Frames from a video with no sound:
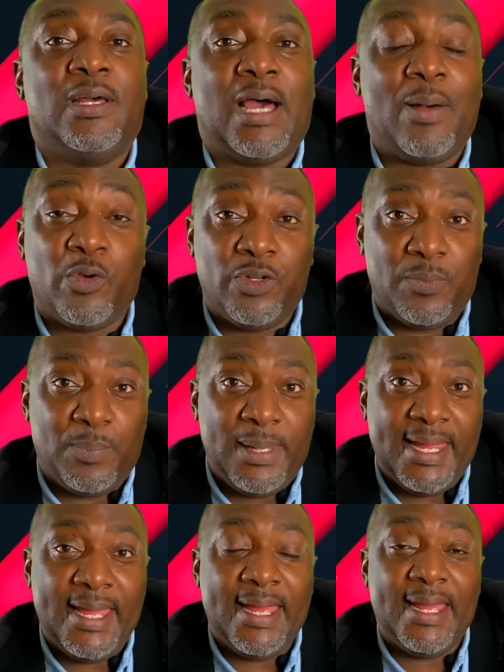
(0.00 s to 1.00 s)
I'm gonna
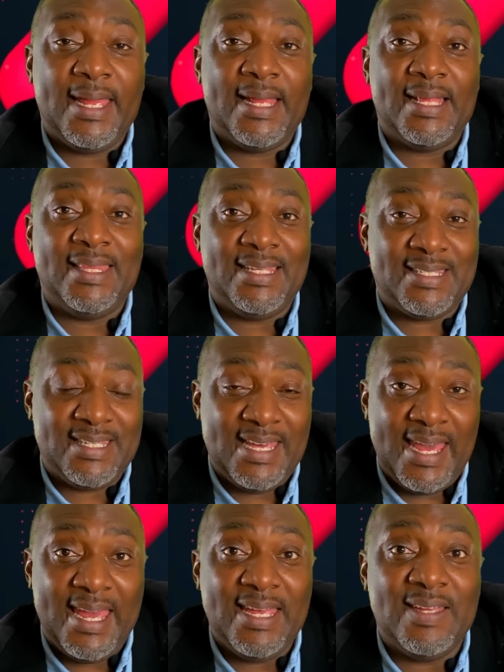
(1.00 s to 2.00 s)
play this
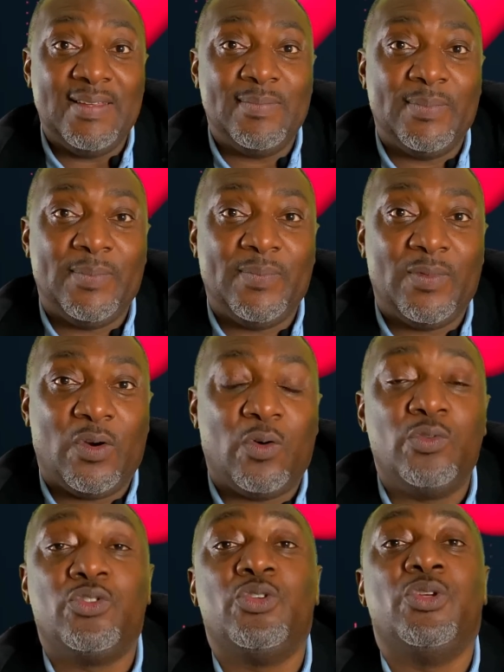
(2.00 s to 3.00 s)
game
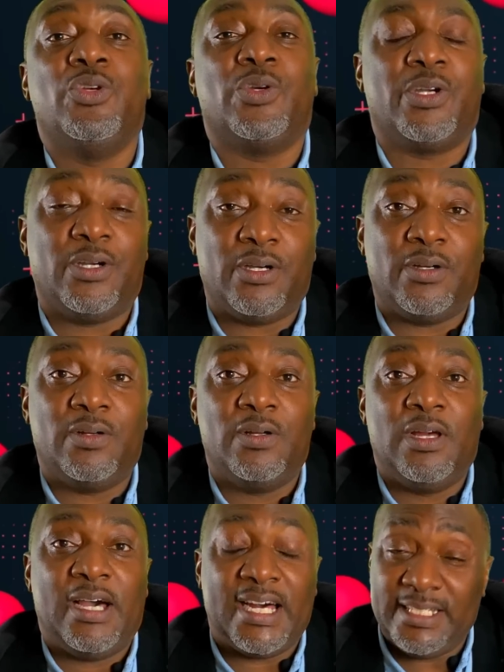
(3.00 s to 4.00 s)
onto your car
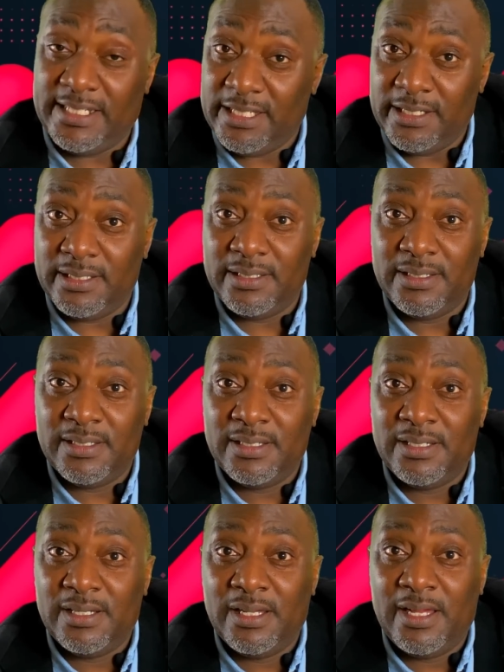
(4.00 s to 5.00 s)
until
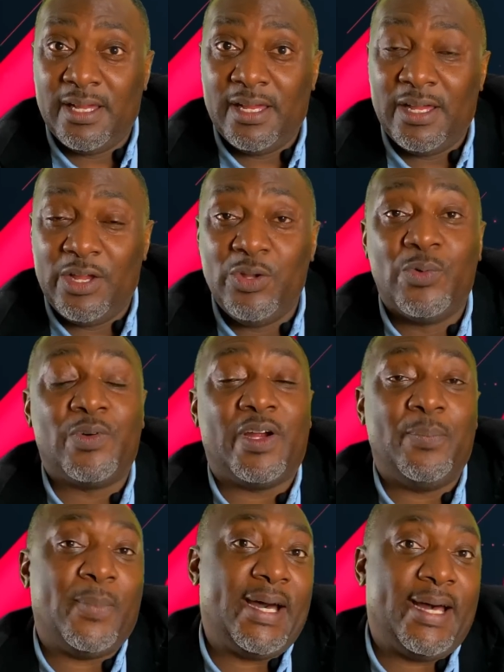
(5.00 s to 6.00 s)
you
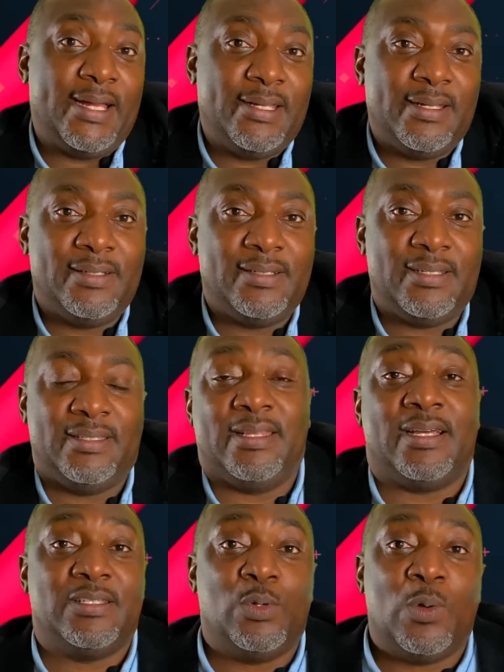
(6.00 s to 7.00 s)
run mad. And
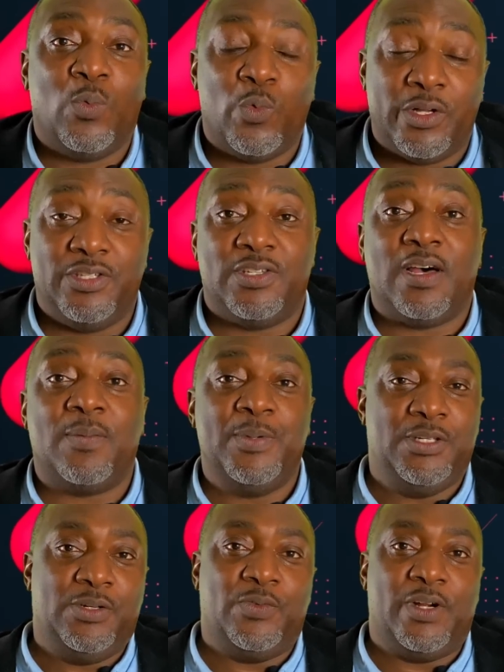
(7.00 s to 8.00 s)
that's what is
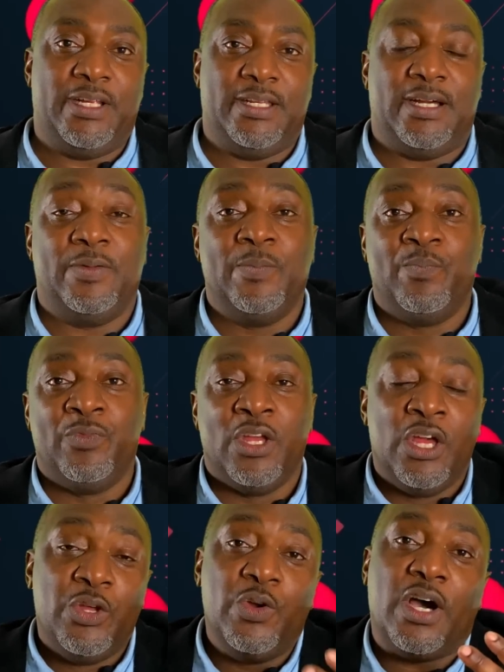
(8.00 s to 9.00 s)
happening right now.
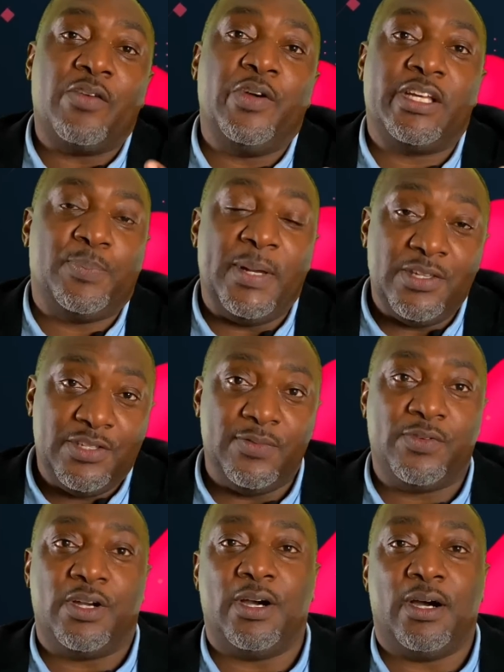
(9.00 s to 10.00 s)
You have
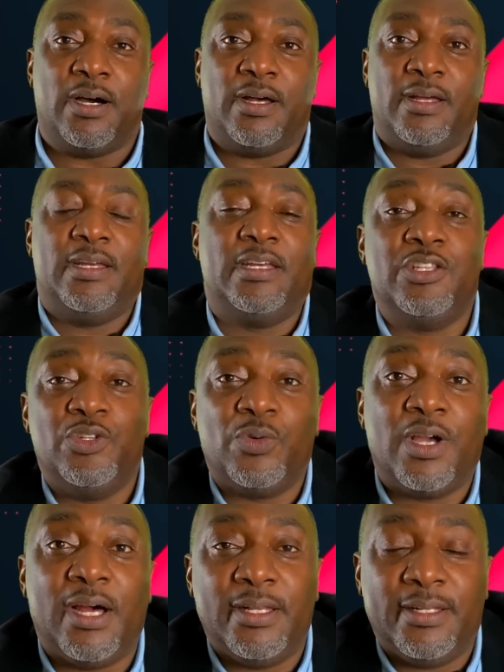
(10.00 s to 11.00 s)
expensive car in
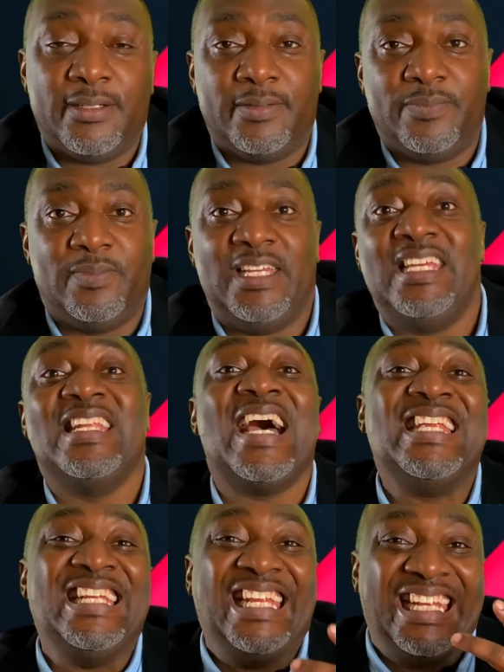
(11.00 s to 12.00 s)
Uganda, in
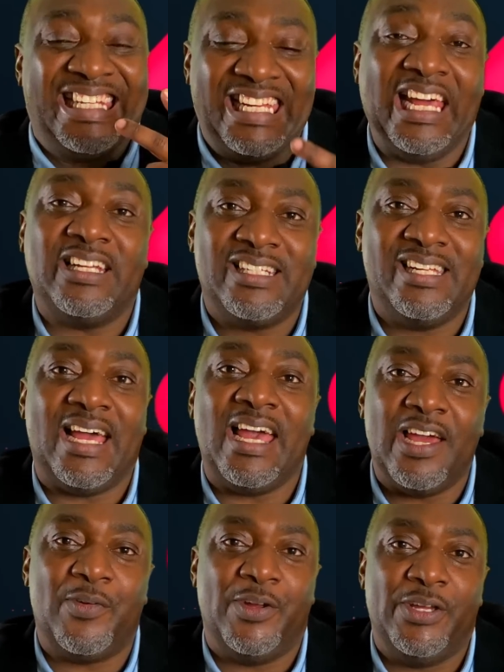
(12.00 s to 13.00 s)
any
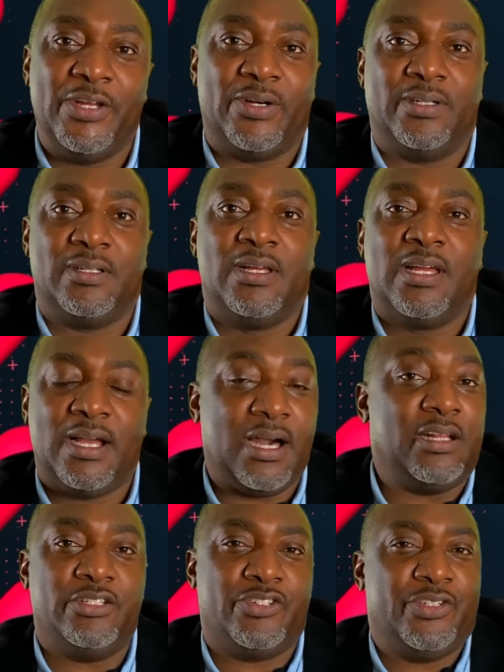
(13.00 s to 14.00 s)
dictatorial
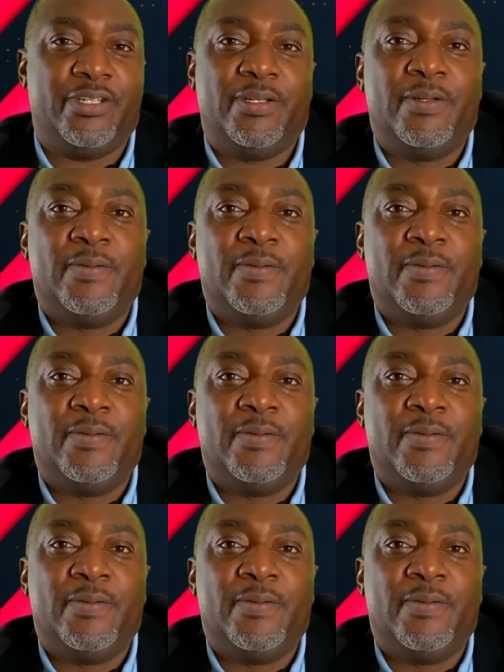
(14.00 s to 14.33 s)
country.